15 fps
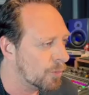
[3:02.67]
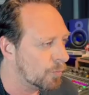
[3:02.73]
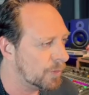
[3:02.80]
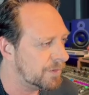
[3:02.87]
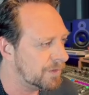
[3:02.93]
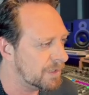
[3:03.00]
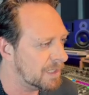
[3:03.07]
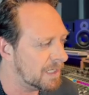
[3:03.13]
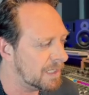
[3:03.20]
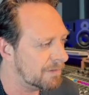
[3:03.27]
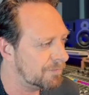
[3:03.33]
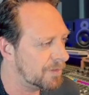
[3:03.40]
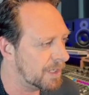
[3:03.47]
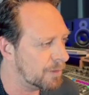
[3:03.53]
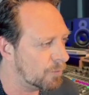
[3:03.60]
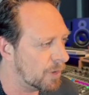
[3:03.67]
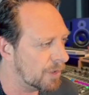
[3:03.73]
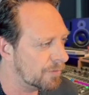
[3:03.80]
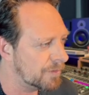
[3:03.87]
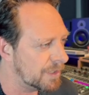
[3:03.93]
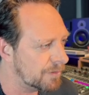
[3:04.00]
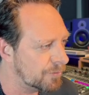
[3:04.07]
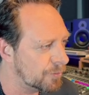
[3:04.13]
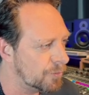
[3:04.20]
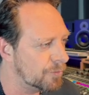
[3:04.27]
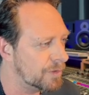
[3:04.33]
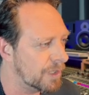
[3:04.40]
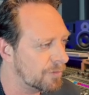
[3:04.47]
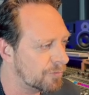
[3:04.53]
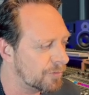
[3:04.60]
We see I have day 1, day 2,
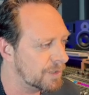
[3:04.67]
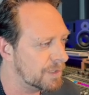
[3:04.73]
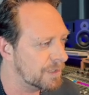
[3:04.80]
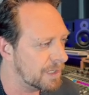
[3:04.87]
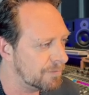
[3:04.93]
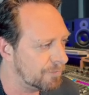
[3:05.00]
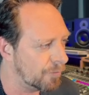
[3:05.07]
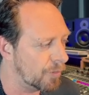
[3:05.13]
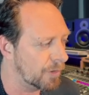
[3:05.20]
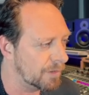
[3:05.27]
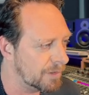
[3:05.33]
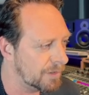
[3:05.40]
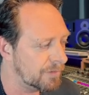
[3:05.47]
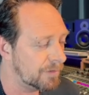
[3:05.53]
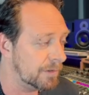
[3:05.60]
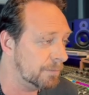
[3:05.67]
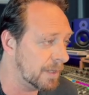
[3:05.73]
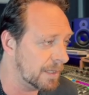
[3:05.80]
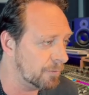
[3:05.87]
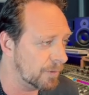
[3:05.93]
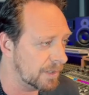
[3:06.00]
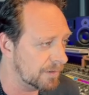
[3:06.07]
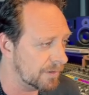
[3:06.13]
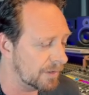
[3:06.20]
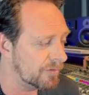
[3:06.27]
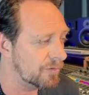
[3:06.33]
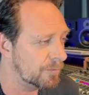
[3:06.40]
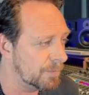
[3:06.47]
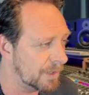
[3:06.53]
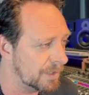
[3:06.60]
day 3, day 4. That's by the way in
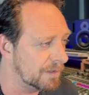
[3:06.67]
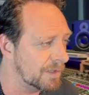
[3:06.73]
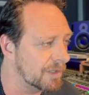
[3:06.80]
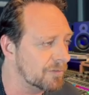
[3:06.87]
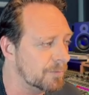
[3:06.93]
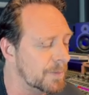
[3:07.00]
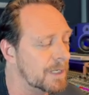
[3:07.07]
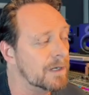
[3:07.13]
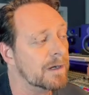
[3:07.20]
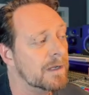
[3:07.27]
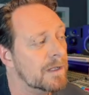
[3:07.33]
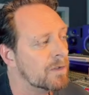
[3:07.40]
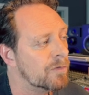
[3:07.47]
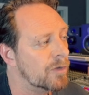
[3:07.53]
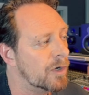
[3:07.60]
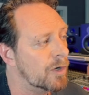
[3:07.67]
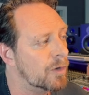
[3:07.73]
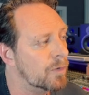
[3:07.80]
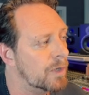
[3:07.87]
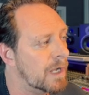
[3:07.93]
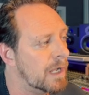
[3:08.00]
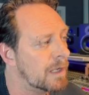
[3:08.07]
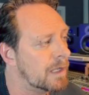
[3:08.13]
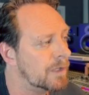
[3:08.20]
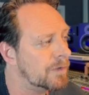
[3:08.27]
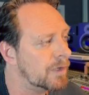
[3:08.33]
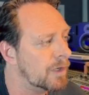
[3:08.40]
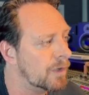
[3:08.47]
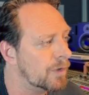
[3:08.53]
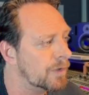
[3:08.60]
Dutch, but it doesn't matter. So I
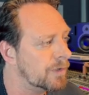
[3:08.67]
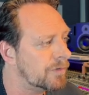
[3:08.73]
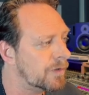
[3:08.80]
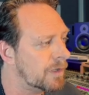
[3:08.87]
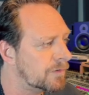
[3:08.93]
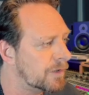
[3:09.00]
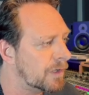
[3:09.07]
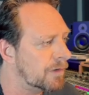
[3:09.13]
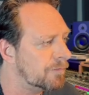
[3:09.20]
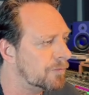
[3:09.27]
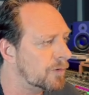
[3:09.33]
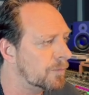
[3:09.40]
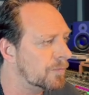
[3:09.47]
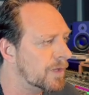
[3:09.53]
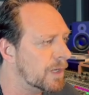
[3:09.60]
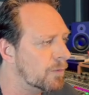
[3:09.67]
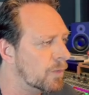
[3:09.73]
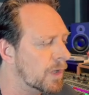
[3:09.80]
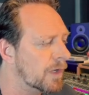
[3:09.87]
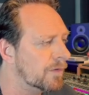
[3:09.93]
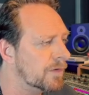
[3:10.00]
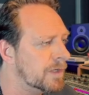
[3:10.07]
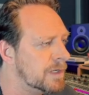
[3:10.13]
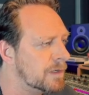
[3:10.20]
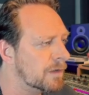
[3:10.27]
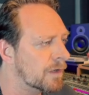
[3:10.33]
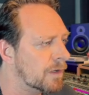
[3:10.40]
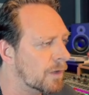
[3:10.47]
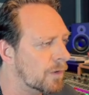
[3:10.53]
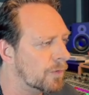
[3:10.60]
got all this stuff from day 1. Here
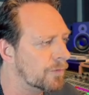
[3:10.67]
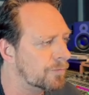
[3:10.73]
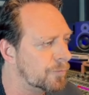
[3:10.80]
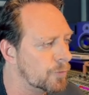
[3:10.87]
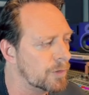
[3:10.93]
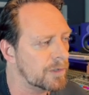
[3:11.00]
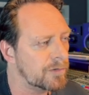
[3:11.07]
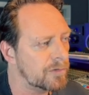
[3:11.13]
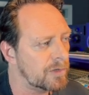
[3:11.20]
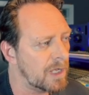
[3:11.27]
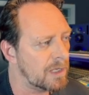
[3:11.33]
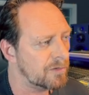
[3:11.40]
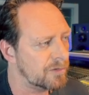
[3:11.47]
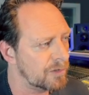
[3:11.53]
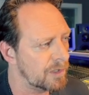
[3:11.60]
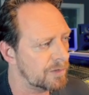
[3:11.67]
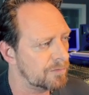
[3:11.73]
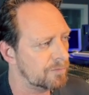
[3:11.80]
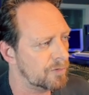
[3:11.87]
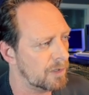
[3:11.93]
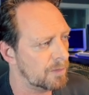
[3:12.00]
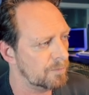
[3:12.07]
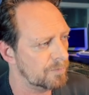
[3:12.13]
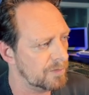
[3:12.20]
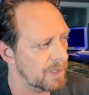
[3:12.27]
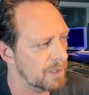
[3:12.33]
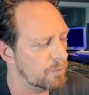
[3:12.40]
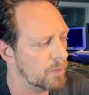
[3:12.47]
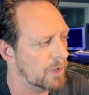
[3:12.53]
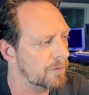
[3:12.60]
are all the footage I shot from
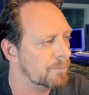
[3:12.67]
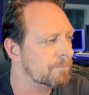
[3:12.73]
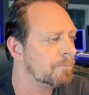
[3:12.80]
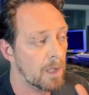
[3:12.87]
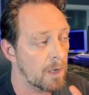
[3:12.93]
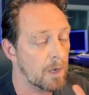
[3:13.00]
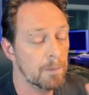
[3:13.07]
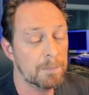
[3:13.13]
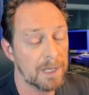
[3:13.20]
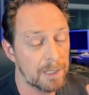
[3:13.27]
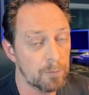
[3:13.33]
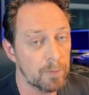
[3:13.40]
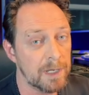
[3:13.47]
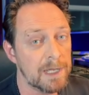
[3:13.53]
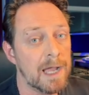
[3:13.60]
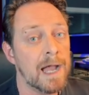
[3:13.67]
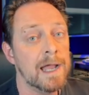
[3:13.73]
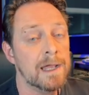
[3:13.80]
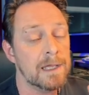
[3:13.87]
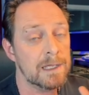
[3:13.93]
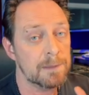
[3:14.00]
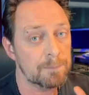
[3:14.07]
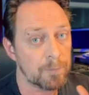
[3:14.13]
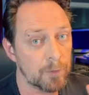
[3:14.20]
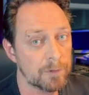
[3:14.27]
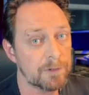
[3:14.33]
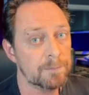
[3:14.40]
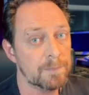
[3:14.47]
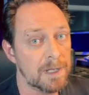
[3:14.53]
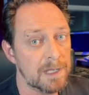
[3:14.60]
day 1. By the way, I
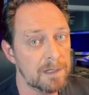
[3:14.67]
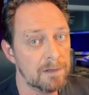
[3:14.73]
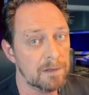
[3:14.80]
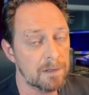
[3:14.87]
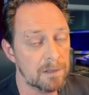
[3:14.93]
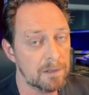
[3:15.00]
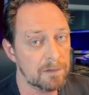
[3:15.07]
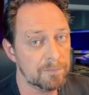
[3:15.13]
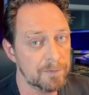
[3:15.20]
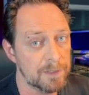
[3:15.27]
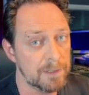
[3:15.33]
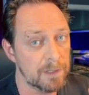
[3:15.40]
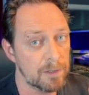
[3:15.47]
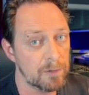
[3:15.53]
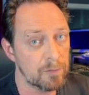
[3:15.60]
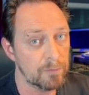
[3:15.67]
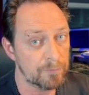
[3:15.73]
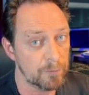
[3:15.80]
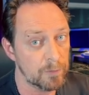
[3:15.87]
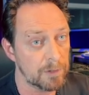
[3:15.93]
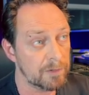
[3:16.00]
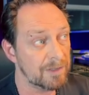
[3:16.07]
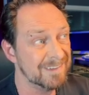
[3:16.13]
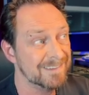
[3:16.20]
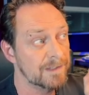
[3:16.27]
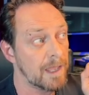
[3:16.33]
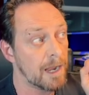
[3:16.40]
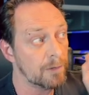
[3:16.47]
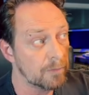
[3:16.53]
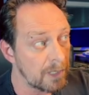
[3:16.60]
imported my video footage
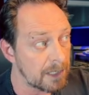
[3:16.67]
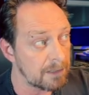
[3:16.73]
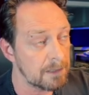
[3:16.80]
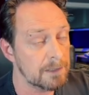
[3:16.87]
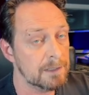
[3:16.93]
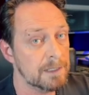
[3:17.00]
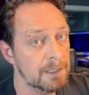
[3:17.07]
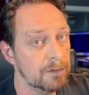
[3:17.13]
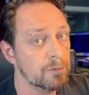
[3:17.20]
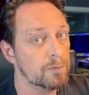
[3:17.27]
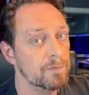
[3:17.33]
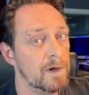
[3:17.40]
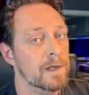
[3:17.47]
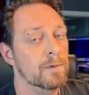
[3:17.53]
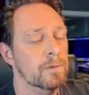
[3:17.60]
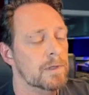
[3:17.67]
directly into Final